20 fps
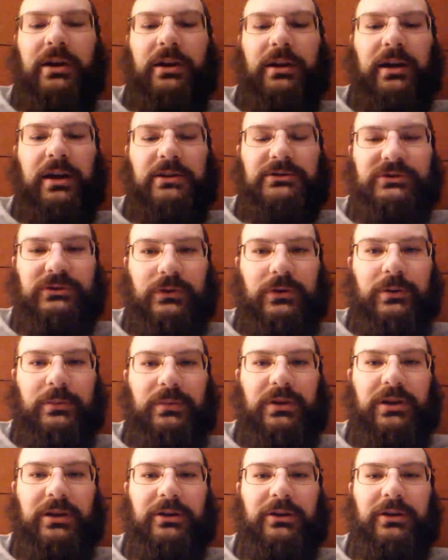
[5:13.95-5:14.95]
Hey guys, so
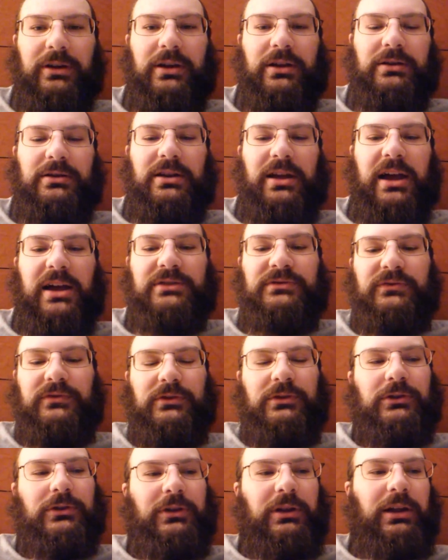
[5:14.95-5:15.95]
I'm here in
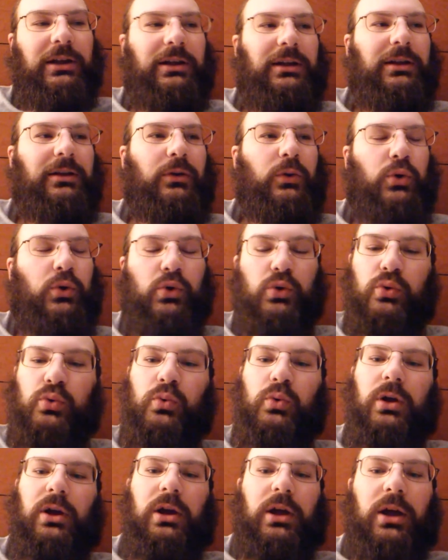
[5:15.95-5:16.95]
Nashville, and whew,
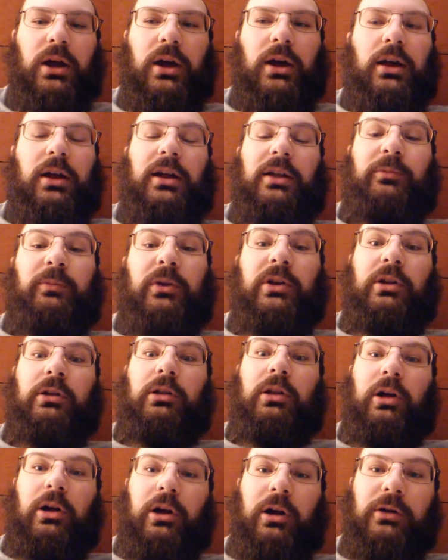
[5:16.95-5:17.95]
it's been a
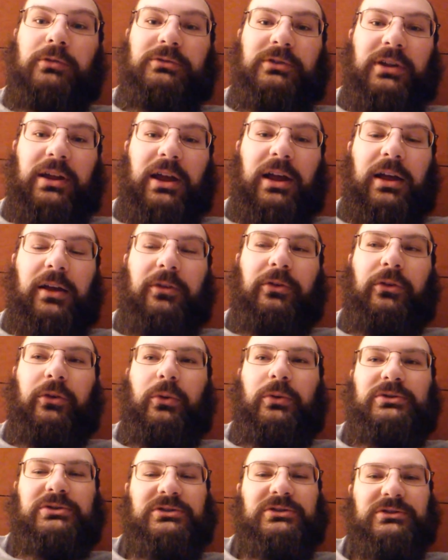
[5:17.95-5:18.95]
long day.
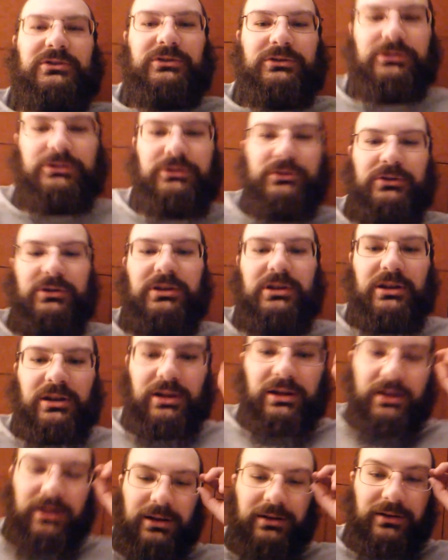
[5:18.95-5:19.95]
So just concluded
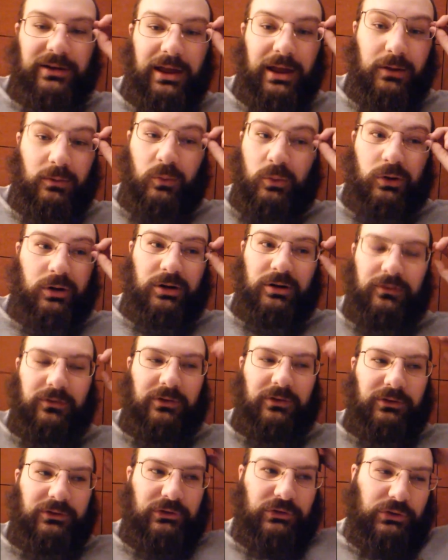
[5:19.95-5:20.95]
uh, day one of
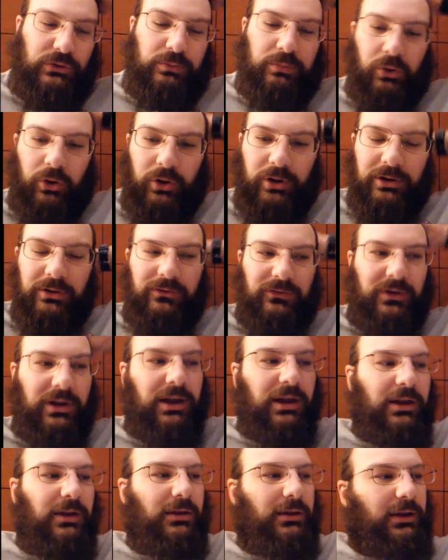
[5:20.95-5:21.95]
this two-part
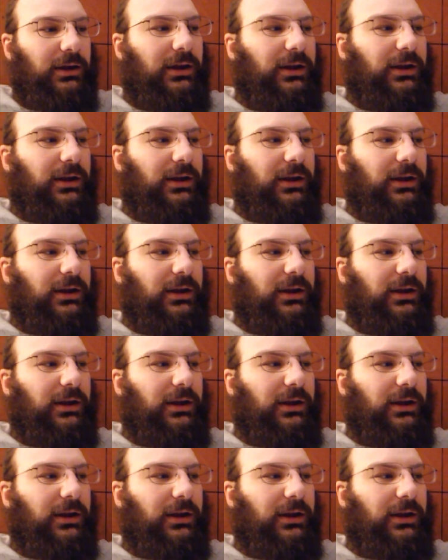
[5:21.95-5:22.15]
event.